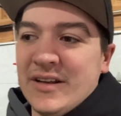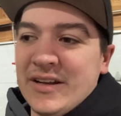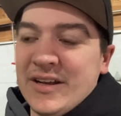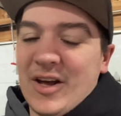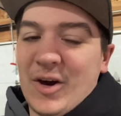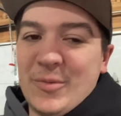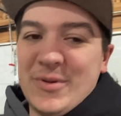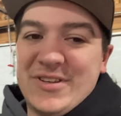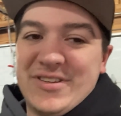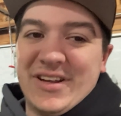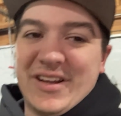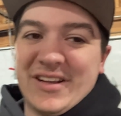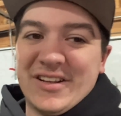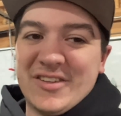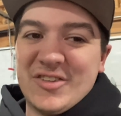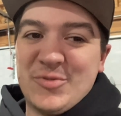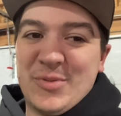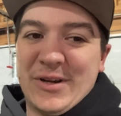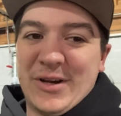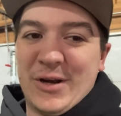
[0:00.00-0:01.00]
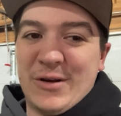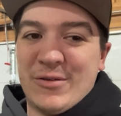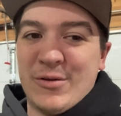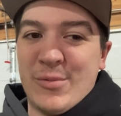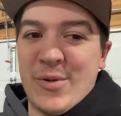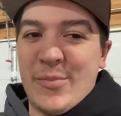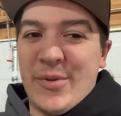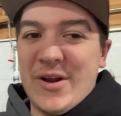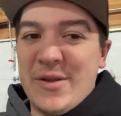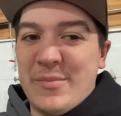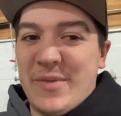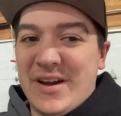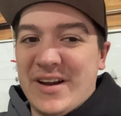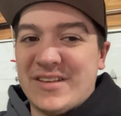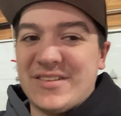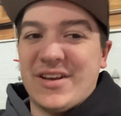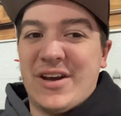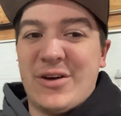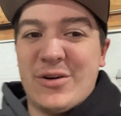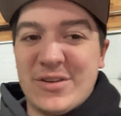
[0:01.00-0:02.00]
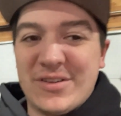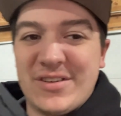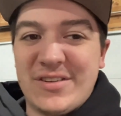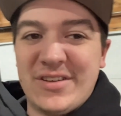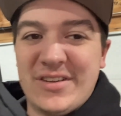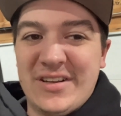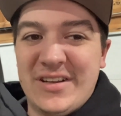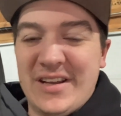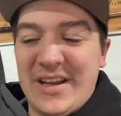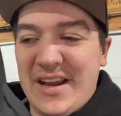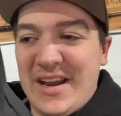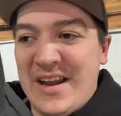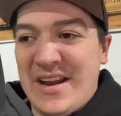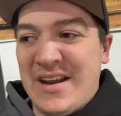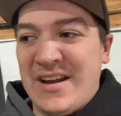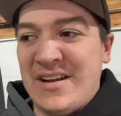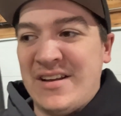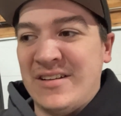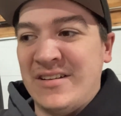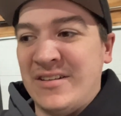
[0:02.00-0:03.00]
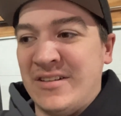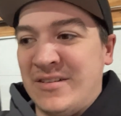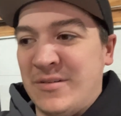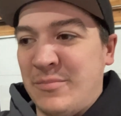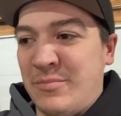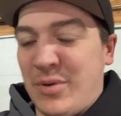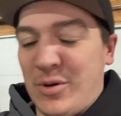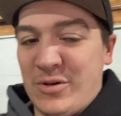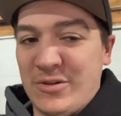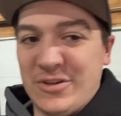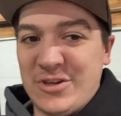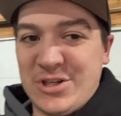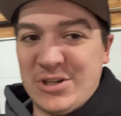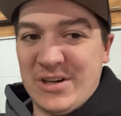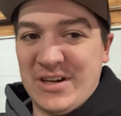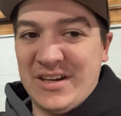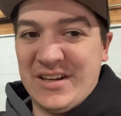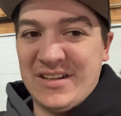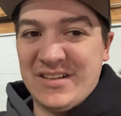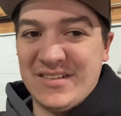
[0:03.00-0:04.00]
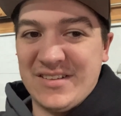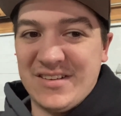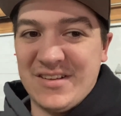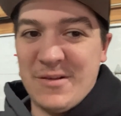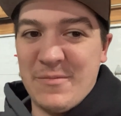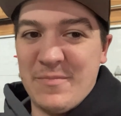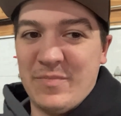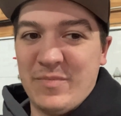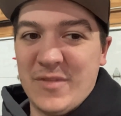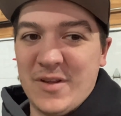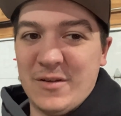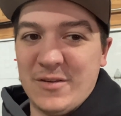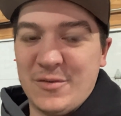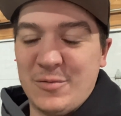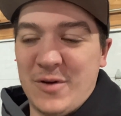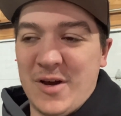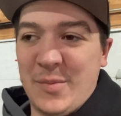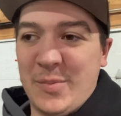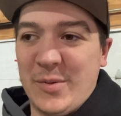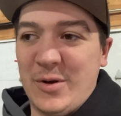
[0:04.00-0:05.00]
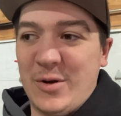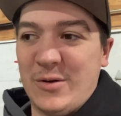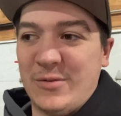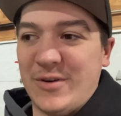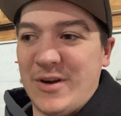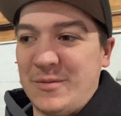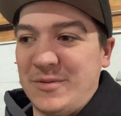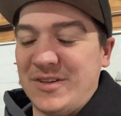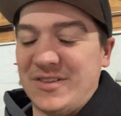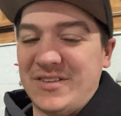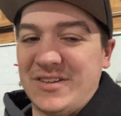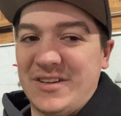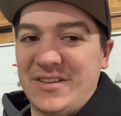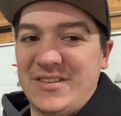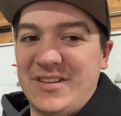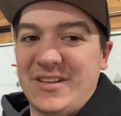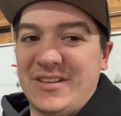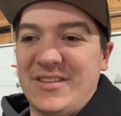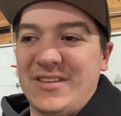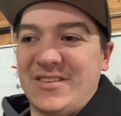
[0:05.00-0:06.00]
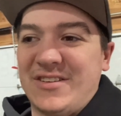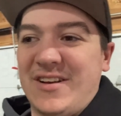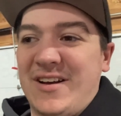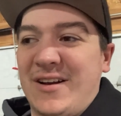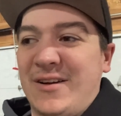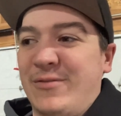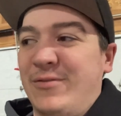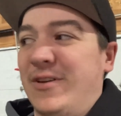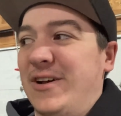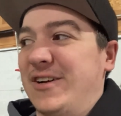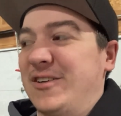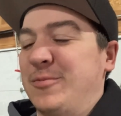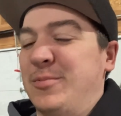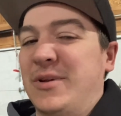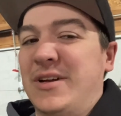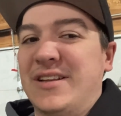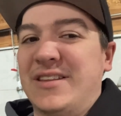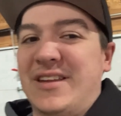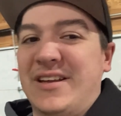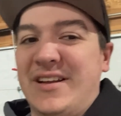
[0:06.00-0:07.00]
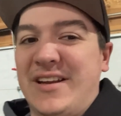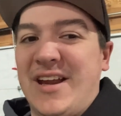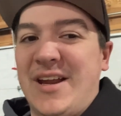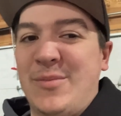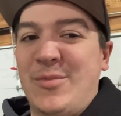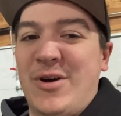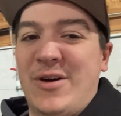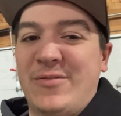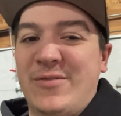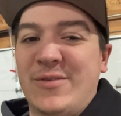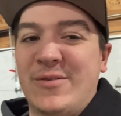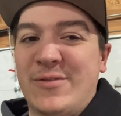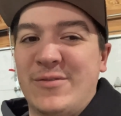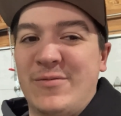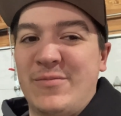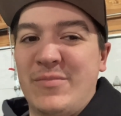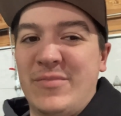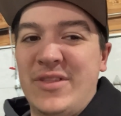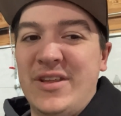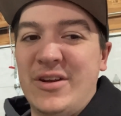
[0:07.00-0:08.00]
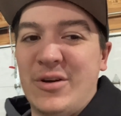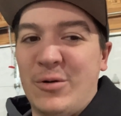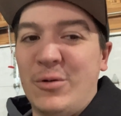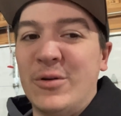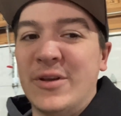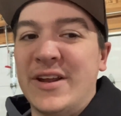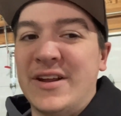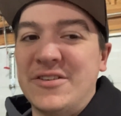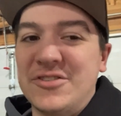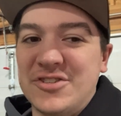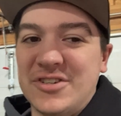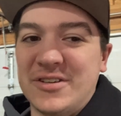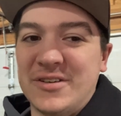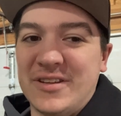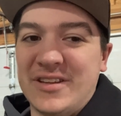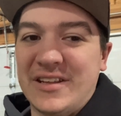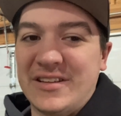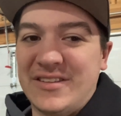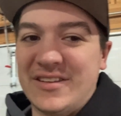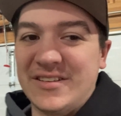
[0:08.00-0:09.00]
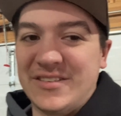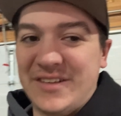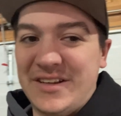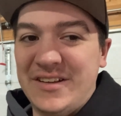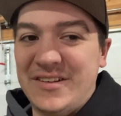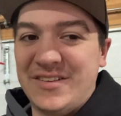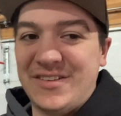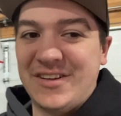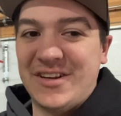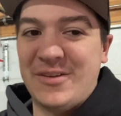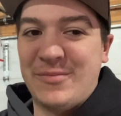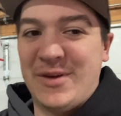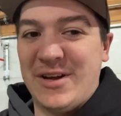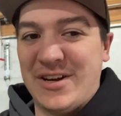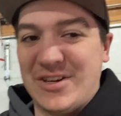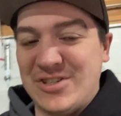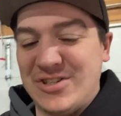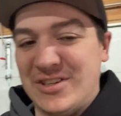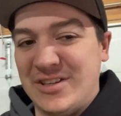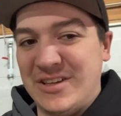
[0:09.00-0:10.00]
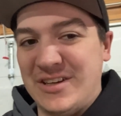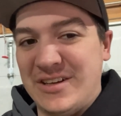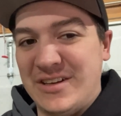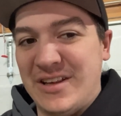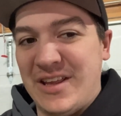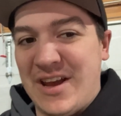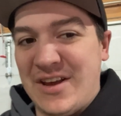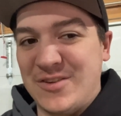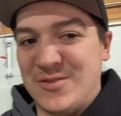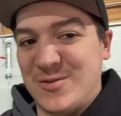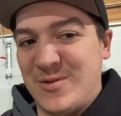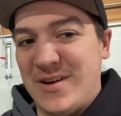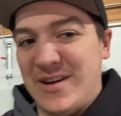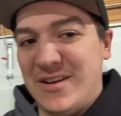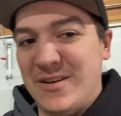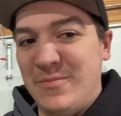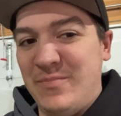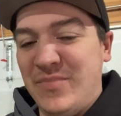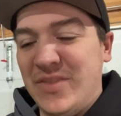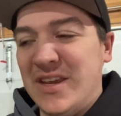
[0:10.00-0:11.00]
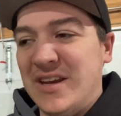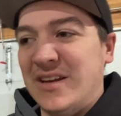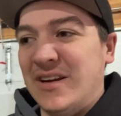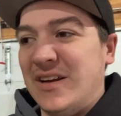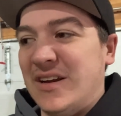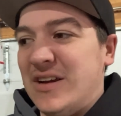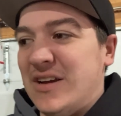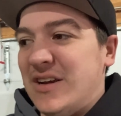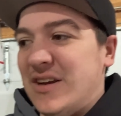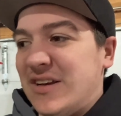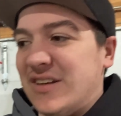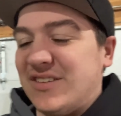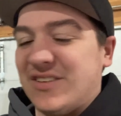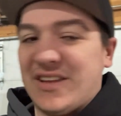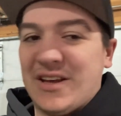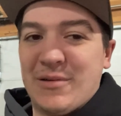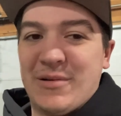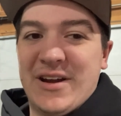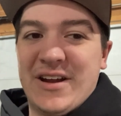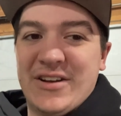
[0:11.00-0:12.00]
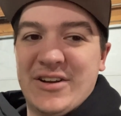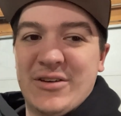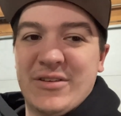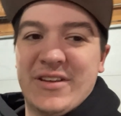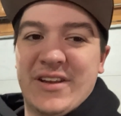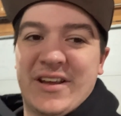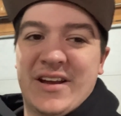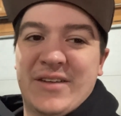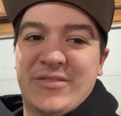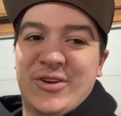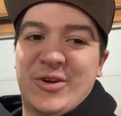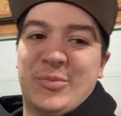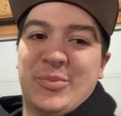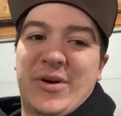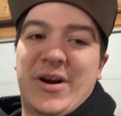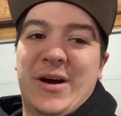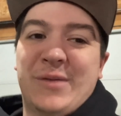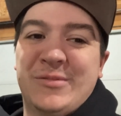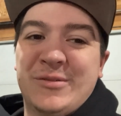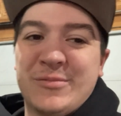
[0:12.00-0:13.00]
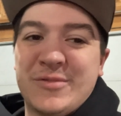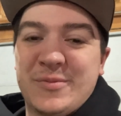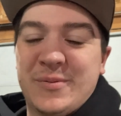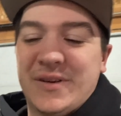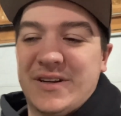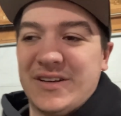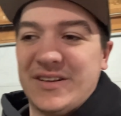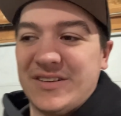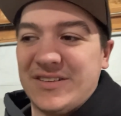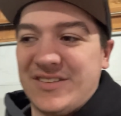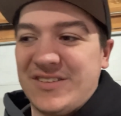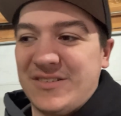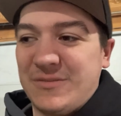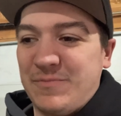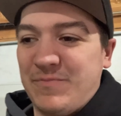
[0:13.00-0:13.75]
I'll be taking this back over to my buddy Mike's house and pulling the trans, swapping over. I'm just going to take the stock flex plate that came off of the old engine that this ECM actually has read, so that way I know that I have no problems, because